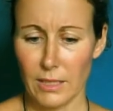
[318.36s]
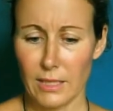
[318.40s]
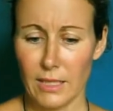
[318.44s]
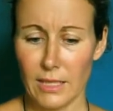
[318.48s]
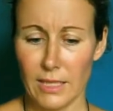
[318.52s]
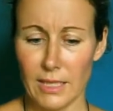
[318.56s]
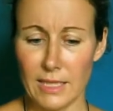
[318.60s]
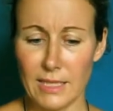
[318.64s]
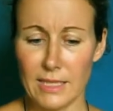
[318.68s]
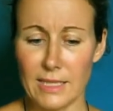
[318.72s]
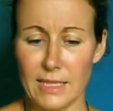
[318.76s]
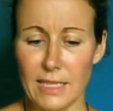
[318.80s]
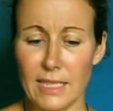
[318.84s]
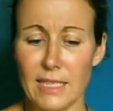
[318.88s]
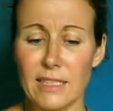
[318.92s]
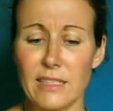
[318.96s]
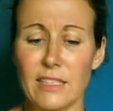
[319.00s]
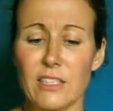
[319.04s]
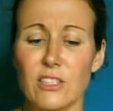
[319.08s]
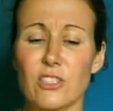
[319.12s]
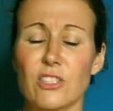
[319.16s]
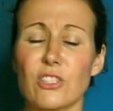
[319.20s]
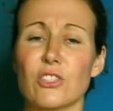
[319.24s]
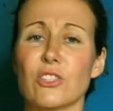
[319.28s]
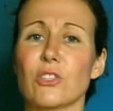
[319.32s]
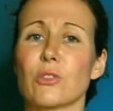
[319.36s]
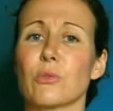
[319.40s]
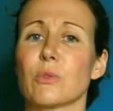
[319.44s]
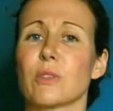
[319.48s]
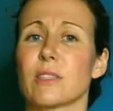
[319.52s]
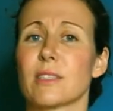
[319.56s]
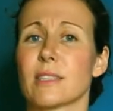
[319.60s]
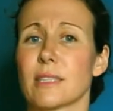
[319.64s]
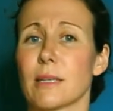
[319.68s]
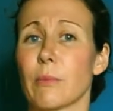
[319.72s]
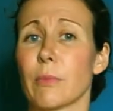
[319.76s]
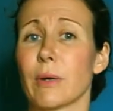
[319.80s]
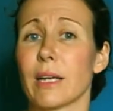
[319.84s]
it's either to do
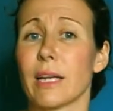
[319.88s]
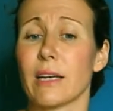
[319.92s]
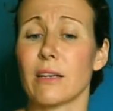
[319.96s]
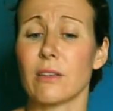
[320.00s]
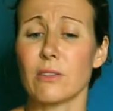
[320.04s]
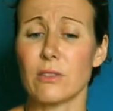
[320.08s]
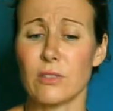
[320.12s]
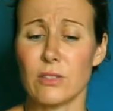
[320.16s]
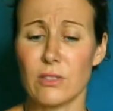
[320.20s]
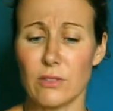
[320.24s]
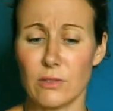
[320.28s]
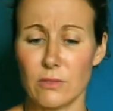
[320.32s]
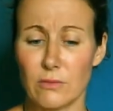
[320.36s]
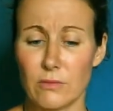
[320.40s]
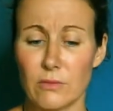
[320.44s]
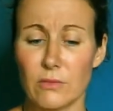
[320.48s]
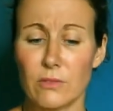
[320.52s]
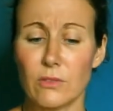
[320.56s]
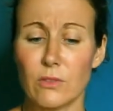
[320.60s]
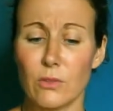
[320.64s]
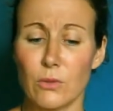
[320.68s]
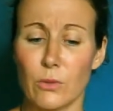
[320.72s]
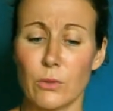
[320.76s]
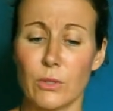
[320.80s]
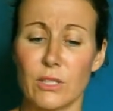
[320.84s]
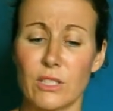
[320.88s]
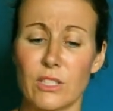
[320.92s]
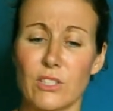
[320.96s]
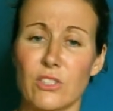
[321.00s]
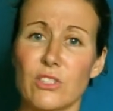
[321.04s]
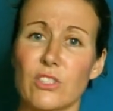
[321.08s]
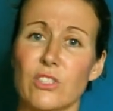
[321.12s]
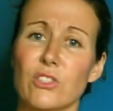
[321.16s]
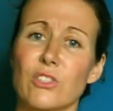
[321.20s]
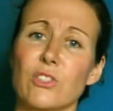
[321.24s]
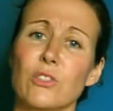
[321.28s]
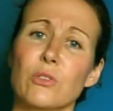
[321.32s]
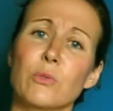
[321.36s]
with someone else, or it's
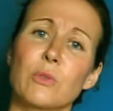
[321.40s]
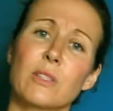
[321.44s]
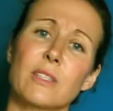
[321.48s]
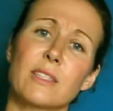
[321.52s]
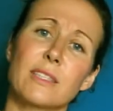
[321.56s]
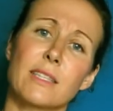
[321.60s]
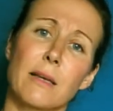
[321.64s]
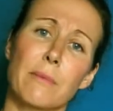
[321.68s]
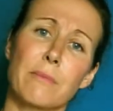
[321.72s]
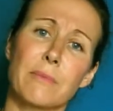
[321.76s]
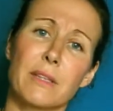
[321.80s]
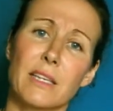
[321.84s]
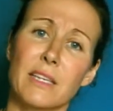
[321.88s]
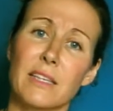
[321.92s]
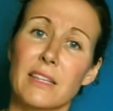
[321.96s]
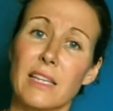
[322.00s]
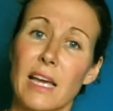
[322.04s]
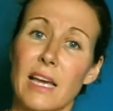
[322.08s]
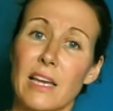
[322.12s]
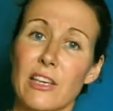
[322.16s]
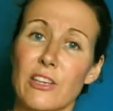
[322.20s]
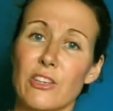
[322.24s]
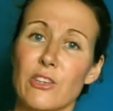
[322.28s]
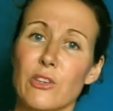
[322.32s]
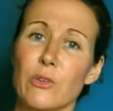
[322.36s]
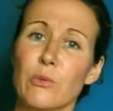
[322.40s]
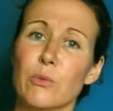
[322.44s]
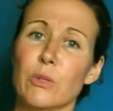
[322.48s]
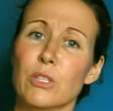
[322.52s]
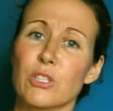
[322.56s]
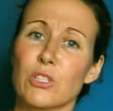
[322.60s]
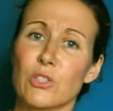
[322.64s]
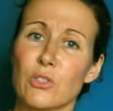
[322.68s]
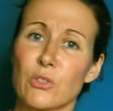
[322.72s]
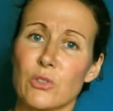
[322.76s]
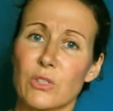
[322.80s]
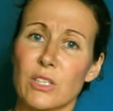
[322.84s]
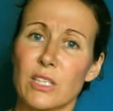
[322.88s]
to do with something that you were
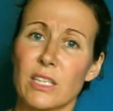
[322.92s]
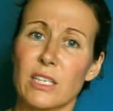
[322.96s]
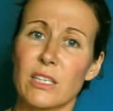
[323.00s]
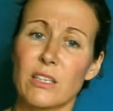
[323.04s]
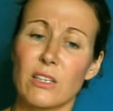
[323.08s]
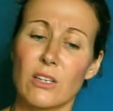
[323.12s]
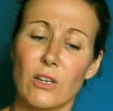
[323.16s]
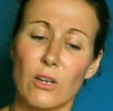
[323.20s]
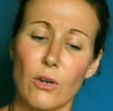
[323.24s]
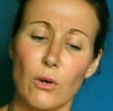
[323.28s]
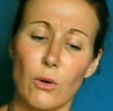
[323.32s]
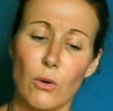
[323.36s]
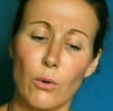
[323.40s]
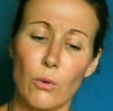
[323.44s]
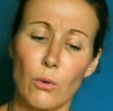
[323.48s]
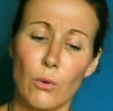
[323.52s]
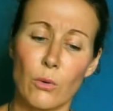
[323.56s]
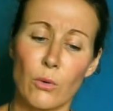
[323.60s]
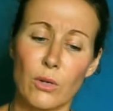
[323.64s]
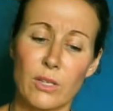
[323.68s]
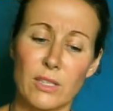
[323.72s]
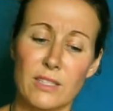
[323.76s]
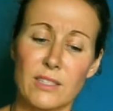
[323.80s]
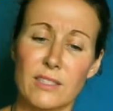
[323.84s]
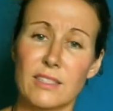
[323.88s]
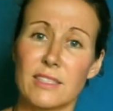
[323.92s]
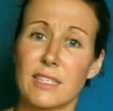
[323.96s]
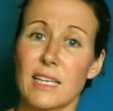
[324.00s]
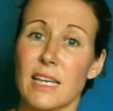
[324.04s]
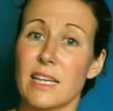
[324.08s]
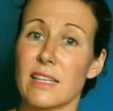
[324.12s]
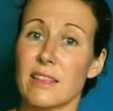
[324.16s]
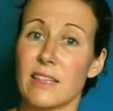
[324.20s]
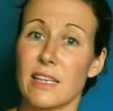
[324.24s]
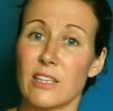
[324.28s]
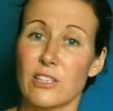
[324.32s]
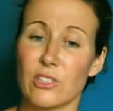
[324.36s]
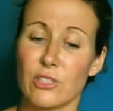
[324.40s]
doing, or a
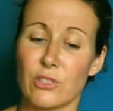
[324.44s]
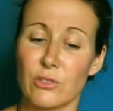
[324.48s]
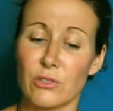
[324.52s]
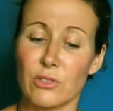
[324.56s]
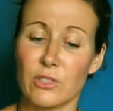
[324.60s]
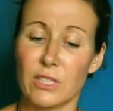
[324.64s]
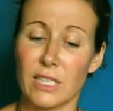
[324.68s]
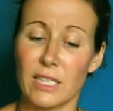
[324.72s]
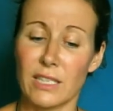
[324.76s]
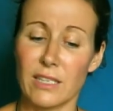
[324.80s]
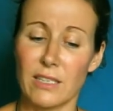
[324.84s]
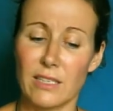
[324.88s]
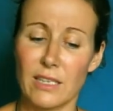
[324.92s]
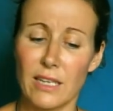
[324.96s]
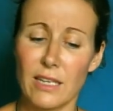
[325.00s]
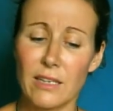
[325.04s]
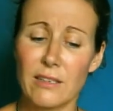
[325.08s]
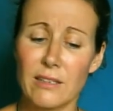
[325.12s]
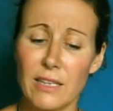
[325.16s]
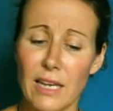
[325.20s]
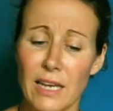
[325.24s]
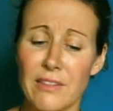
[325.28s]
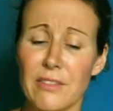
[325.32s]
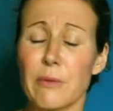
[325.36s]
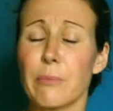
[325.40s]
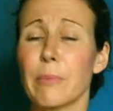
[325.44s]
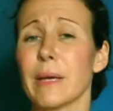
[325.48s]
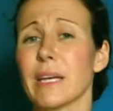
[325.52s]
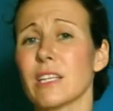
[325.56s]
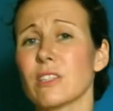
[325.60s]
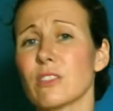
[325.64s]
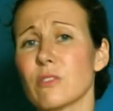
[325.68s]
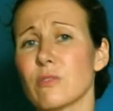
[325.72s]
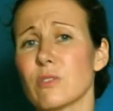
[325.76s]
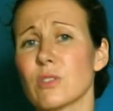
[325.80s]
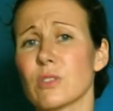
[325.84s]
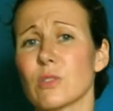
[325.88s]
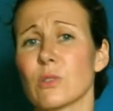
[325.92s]
state that you're in. And the
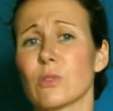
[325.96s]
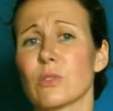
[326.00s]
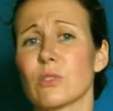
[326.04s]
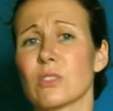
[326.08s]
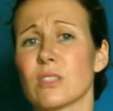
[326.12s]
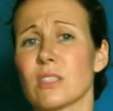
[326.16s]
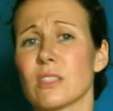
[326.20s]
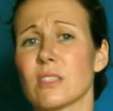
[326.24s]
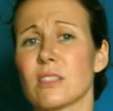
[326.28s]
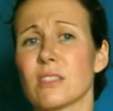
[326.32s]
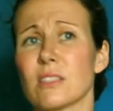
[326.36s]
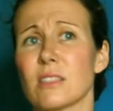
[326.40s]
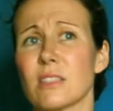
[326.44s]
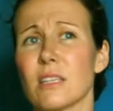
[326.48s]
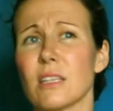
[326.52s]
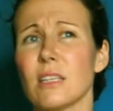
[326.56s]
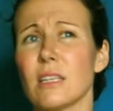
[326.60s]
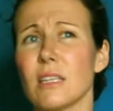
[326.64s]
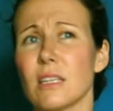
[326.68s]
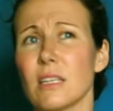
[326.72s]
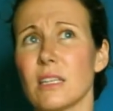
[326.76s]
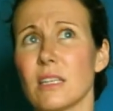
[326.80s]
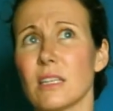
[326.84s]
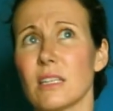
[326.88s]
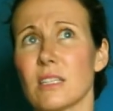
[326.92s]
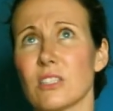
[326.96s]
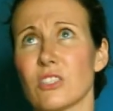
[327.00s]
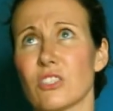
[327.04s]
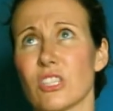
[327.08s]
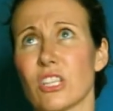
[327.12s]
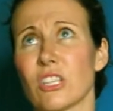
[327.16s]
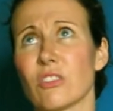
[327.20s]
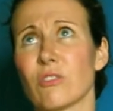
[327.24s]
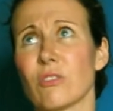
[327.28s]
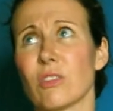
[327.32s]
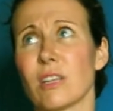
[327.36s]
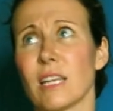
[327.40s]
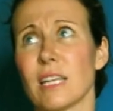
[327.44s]
Page of Swords is
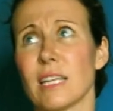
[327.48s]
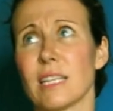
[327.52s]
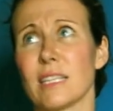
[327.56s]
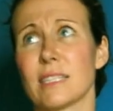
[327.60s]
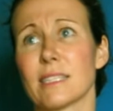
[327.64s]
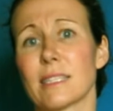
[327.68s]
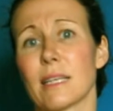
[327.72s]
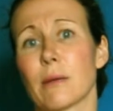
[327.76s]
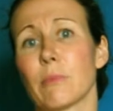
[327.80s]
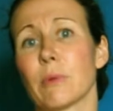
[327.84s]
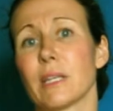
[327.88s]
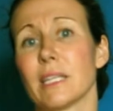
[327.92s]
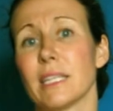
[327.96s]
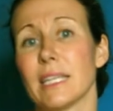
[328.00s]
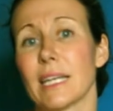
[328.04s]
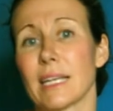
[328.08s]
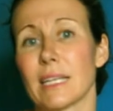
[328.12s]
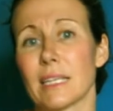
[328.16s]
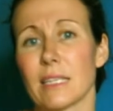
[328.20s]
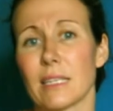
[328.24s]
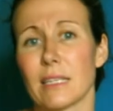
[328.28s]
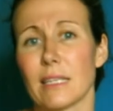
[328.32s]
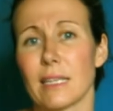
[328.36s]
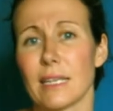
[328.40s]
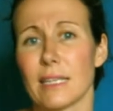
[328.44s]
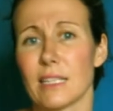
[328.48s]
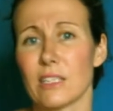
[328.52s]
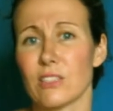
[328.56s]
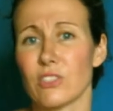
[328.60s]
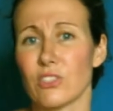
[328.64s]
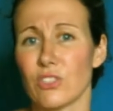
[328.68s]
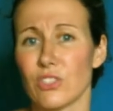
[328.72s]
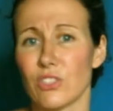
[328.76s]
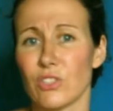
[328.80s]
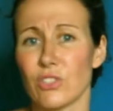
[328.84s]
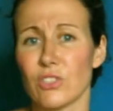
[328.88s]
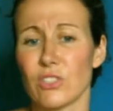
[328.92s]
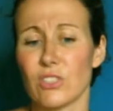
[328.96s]
generally someone younger, like a
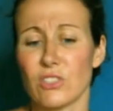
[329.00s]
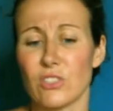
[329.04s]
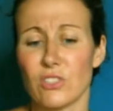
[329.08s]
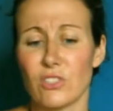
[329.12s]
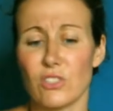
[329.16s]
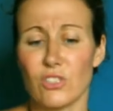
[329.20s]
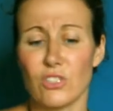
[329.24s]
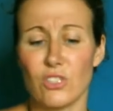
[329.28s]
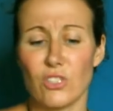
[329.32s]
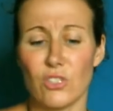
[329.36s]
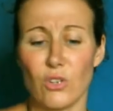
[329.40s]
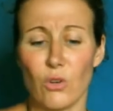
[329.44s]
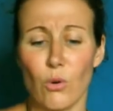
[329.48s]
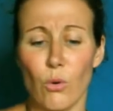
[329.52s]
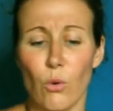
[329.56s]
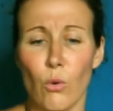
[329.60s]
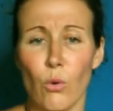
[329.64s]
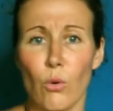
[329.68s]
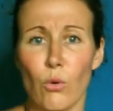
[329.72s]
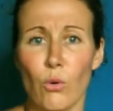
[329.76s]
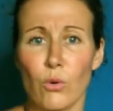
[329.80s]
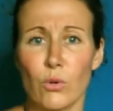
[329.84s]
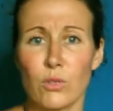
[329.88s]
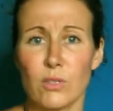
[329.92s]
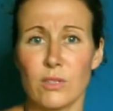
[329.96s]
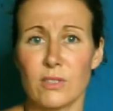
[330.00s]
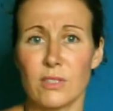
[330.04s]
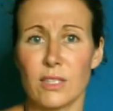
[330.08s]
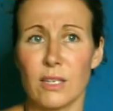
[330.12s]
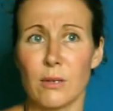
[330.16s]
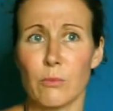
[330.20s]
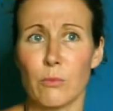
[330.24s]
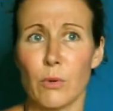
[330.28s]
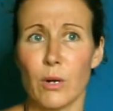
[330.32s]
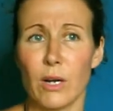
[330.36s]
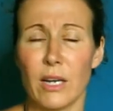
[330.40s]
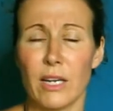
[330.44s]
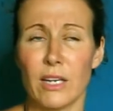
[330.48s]
student, or
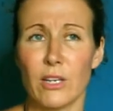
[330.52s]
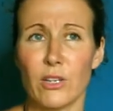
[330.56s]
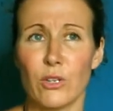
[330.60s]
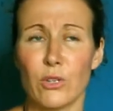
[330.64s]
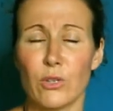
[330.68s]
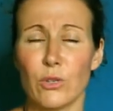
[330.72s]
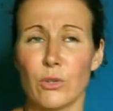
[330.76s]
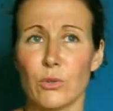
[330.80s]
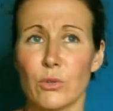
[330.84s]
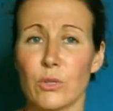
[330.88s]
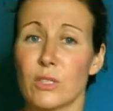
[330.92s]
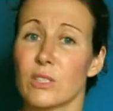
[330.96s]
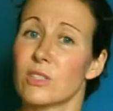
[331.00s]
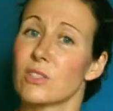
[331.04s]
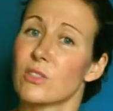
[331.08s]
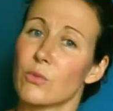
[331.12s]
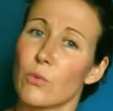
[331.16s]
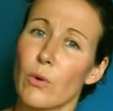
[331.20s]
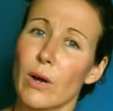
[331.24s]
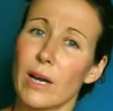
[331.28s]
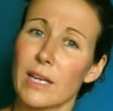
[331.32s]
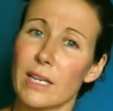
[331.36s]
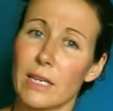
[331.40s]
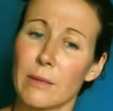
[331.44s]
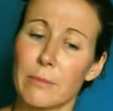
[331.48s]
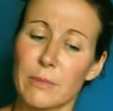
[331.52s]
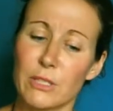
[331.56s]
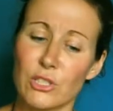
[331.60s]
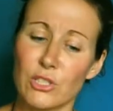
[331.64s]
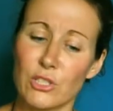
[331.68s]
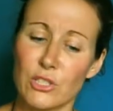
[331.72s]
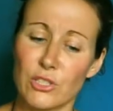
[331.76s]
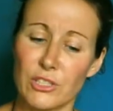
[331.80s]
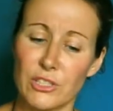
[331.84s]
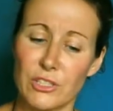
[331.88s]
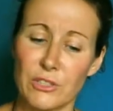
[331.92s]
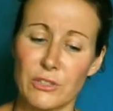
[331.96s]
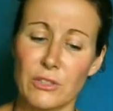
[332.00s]
someone who is quite
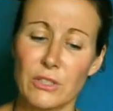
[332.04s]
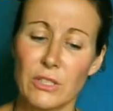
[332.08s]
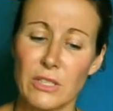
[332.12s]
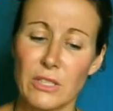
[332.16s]
immature,